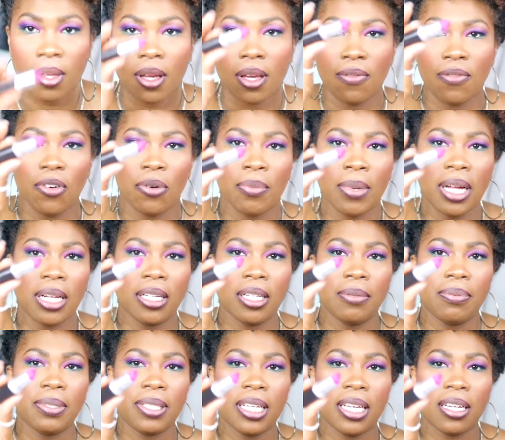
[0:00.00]
And for my
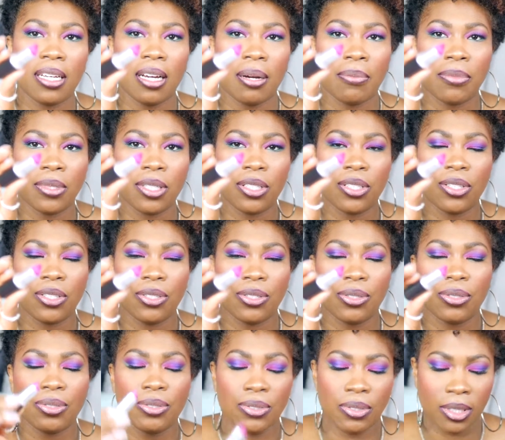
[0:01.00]
lipstick, I'm gonna
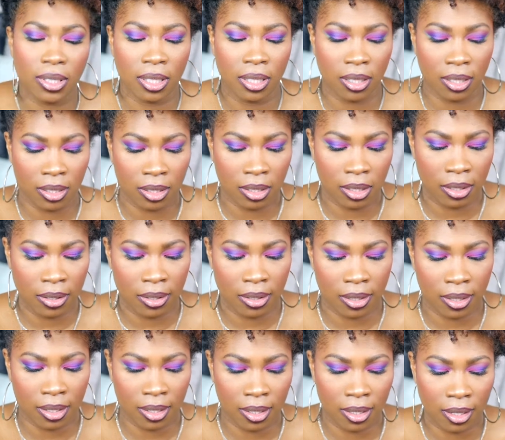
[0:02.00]
use
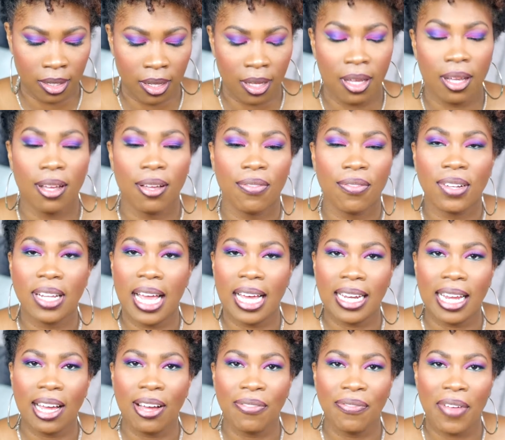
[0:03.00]

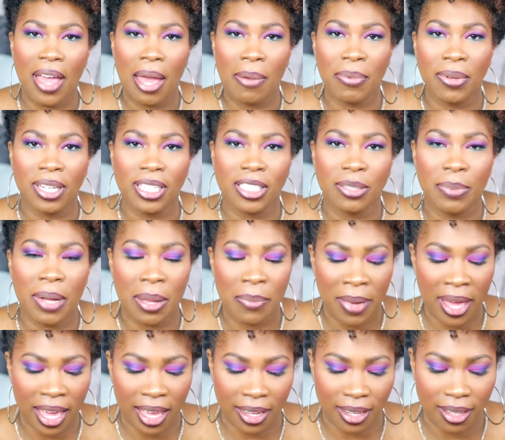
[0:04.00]
Flat Out Fabulous by
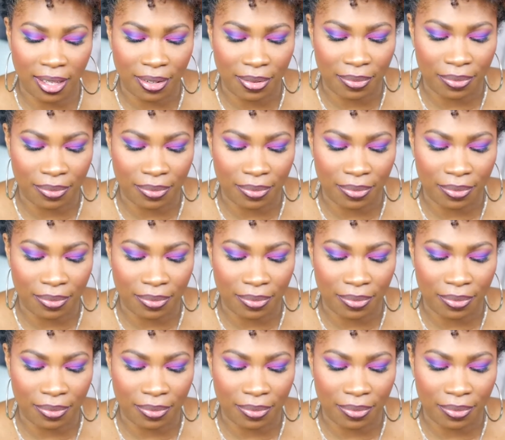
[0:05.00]
MAC.